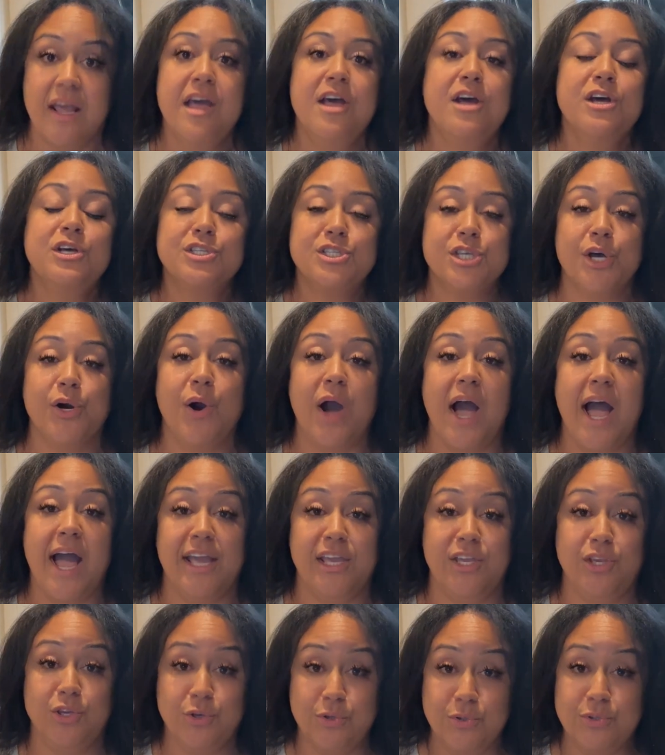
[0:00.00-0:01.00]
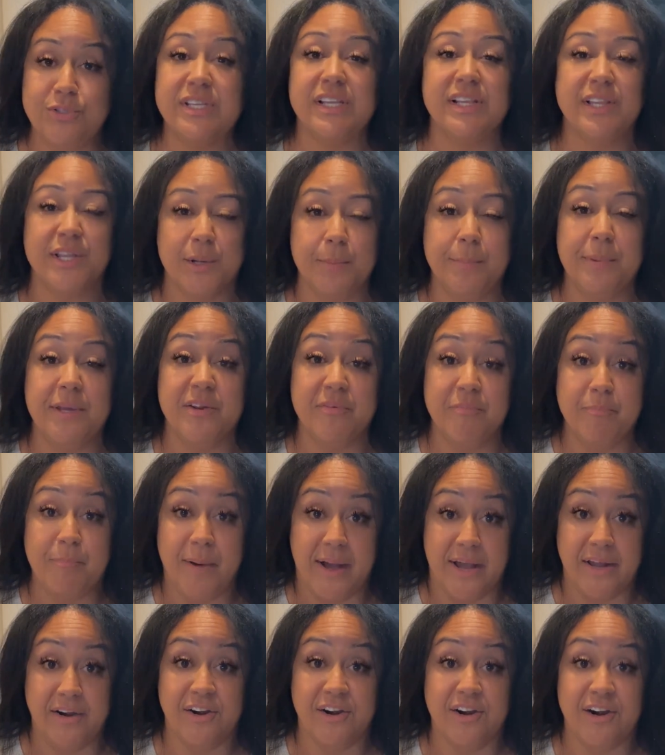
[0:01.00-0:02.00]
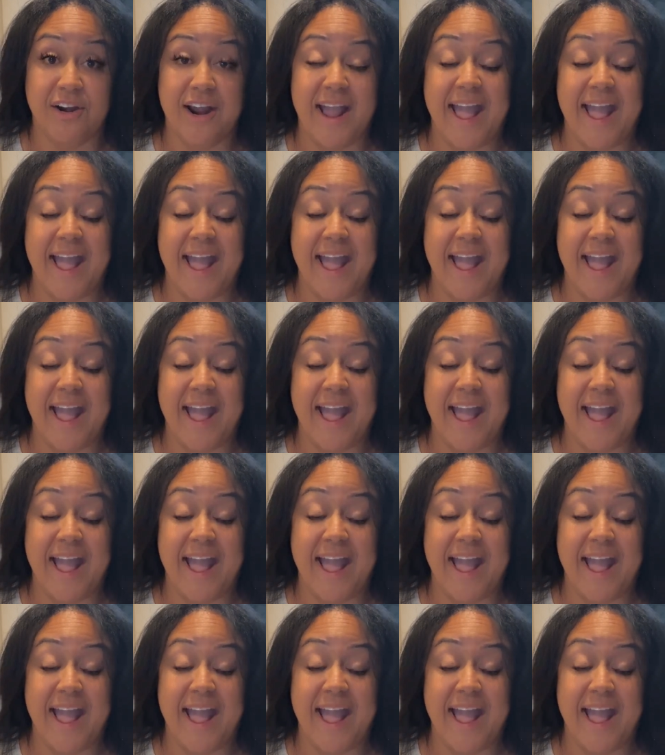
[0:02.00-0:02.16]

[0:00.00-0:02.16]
So I use a little bit of butter